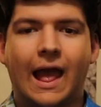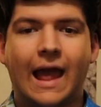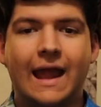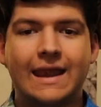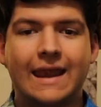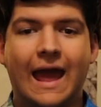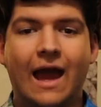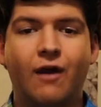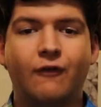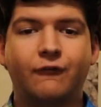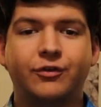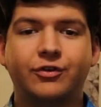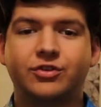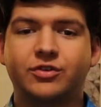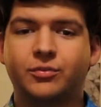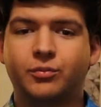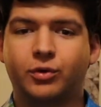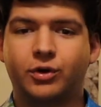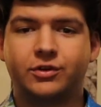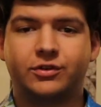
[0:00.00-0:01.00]
And now for
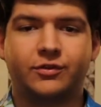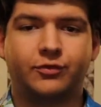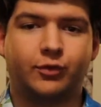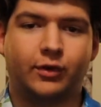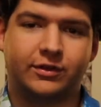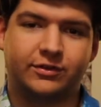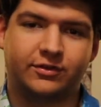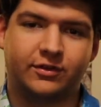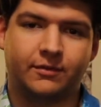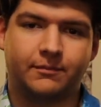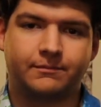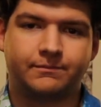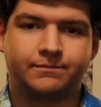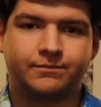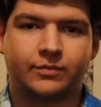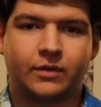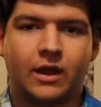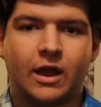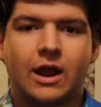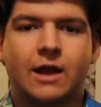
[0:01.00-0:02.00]
some words of wisdom.
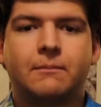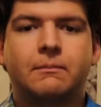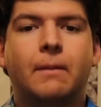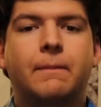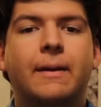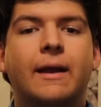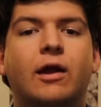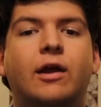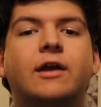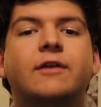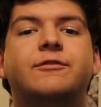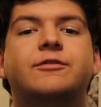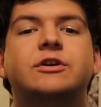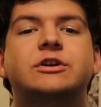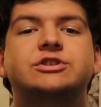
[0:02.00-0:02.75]
Preparing